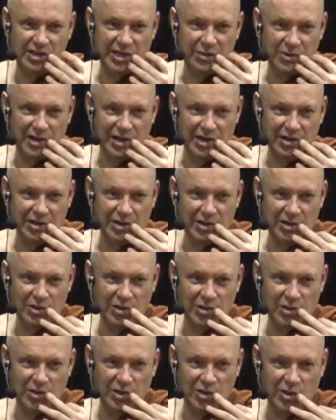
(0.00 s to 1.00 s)
that right?
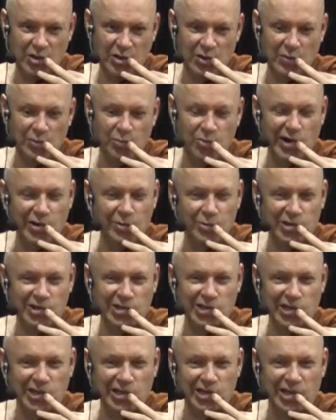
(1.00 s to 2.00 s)

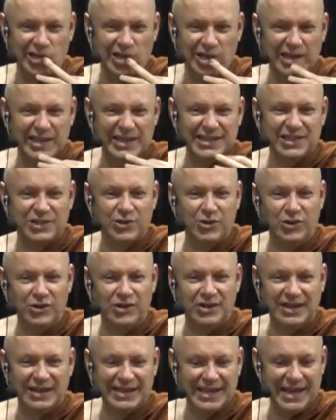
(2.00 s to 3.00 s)
brainwashing is
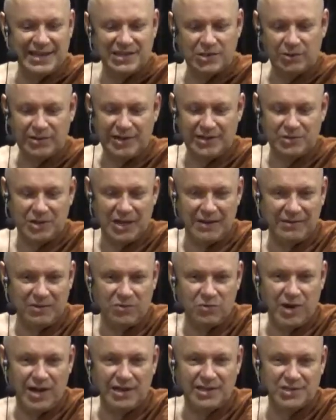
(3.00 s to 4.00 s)
good. Yeah, as long as you have the
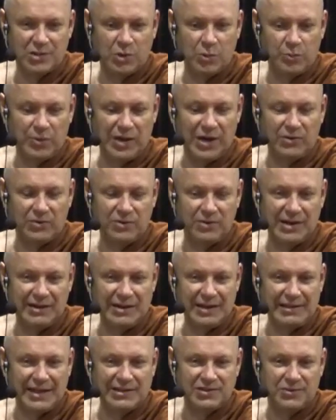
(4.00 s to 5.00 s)
right soap powder and
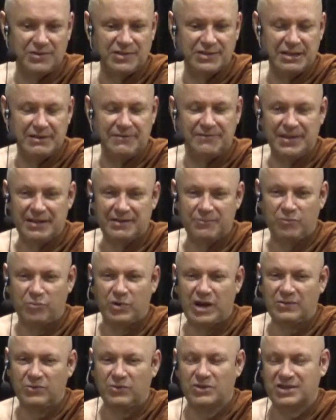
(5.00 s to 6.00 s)
that, that, sort of stuff, then
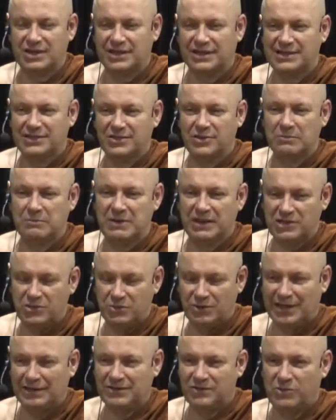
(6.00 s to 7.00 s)
brainwashing is good. Make
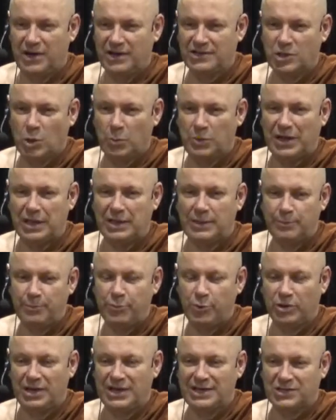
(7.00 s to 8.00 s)
sure you get the right soap powder, the
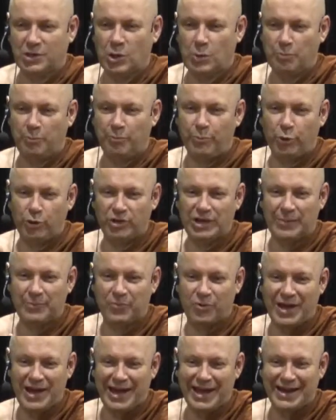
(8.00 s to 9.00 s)
Buddha soap, Buddha
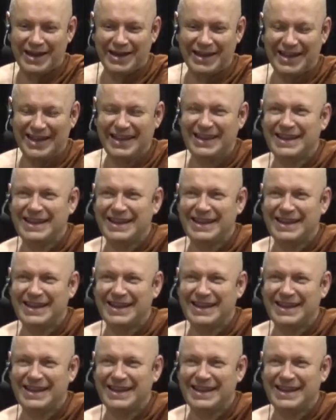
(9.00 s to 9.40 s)
brand. Yeah,